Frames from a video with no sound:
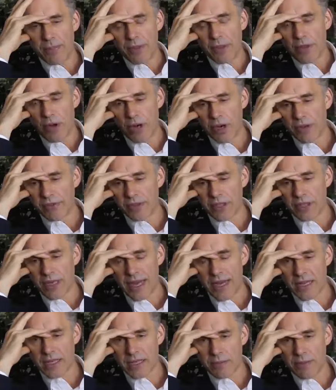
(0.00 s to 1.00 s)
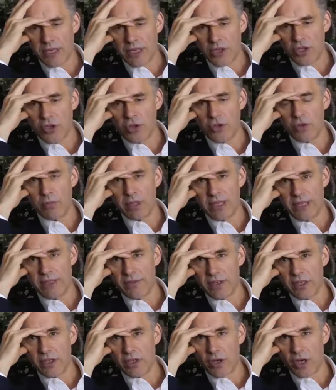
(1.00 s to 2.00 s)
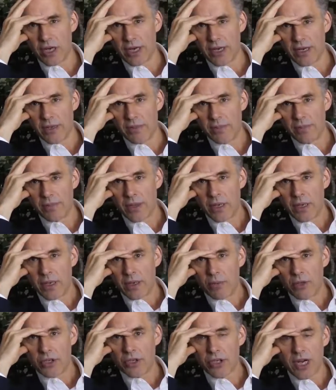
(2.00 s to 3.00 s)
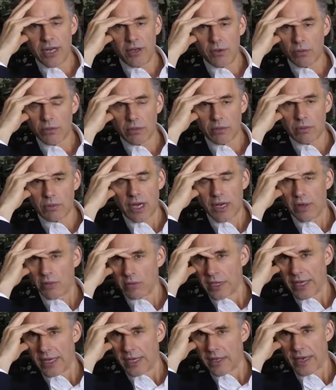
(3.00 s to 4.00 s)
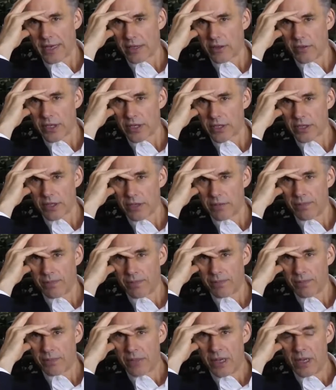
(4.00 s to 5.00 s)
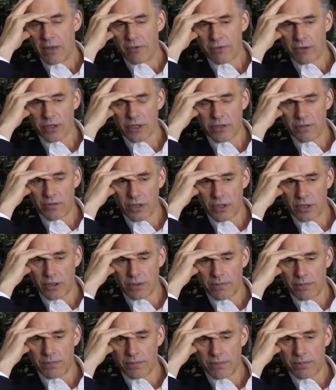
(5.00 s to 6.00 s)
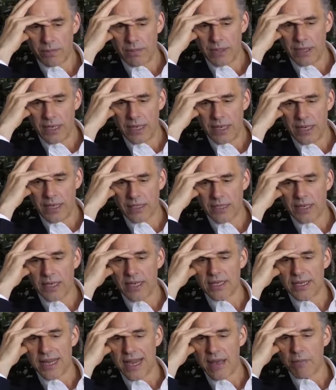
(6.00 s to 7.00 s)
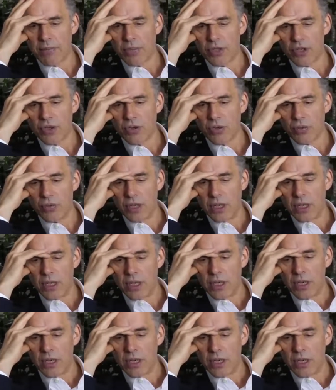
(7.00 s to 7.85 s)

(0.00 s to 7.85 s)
People often ask me, do you believe in God? Which I don't like that question. First of all, it's an attempt to